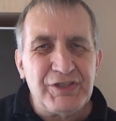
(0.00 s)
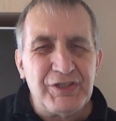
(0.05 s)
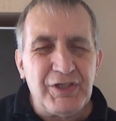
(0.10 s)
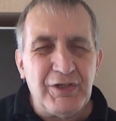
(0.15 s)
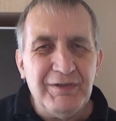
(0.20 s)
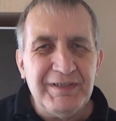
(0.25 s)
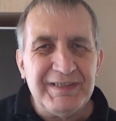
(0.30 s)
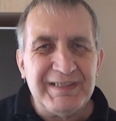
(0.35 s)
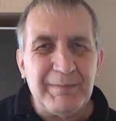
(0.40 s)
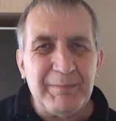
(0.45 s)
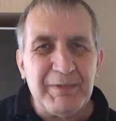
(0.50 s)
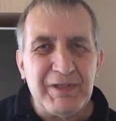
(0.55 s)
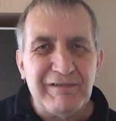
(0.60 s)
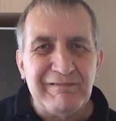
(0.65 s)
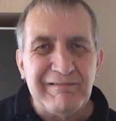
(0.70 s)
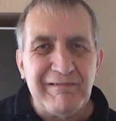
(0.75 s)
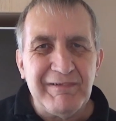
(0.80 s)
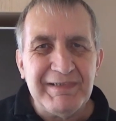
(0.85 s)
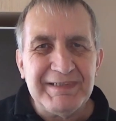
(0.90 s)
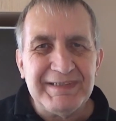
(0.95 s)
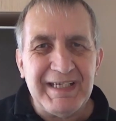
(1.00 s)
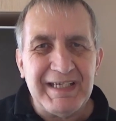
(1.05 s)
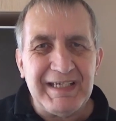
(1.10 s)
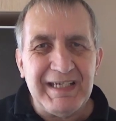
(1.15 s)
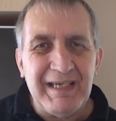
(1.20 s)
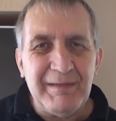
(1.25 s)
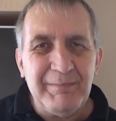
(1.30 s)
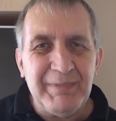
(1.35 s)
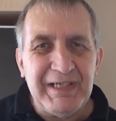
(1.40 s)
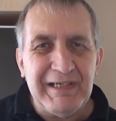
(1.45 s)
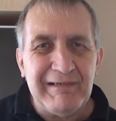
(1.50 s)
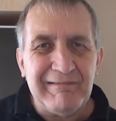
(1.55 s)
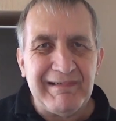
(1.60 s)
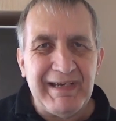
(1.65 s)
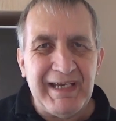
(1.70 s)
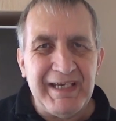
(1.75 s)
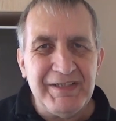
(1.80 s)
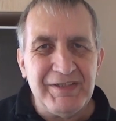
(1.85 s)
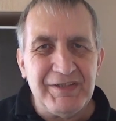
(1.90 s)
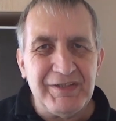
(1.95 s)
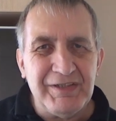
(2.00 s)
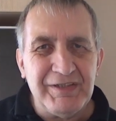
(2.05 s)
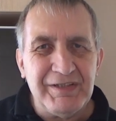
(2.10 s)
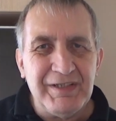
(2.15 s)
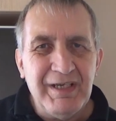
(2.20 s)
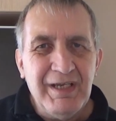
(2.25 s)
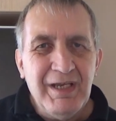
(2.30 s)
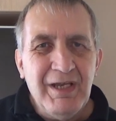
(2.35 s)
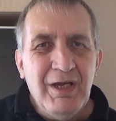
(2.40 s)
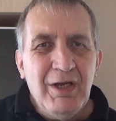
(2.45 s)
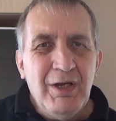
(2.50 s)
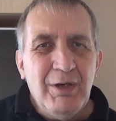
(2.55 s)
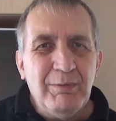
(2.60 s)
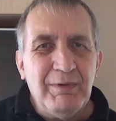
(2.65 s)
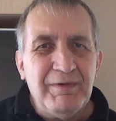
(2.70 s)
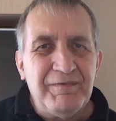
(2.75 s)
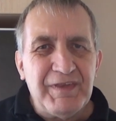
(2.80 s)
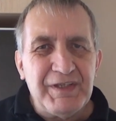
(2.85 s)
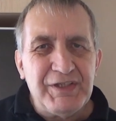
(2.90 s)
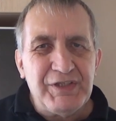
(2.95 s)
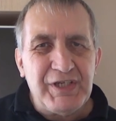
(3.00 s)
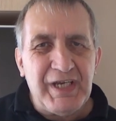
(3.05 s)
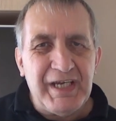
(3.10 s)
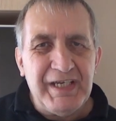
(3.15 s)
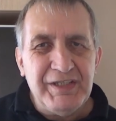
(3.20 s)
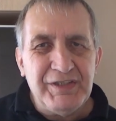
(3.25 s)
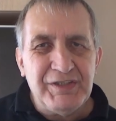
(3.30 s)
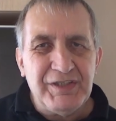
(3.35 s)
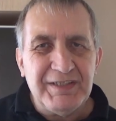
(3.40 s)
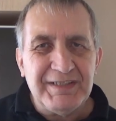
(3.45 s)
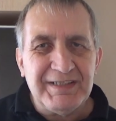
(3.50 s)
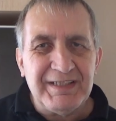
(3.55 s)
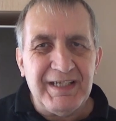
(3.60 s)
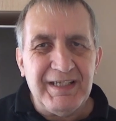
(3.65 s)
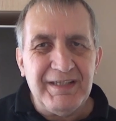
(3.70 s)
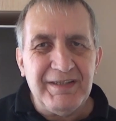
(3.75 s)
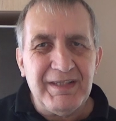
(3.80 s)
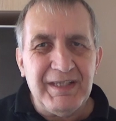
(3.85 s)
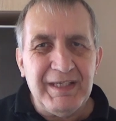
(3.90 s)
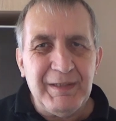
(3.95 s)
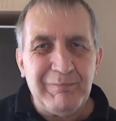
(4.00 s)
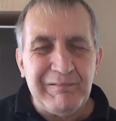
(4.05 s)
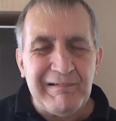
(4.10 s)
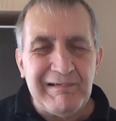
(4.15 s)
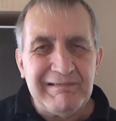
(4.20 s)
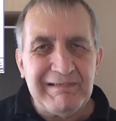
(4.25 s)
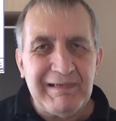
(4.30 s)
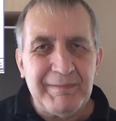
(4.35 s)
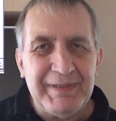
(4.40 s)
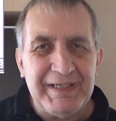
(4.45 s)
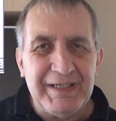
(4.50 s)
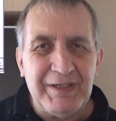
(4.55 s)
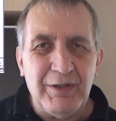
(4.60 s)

shows some of the drawings that can be created with the changes in the programming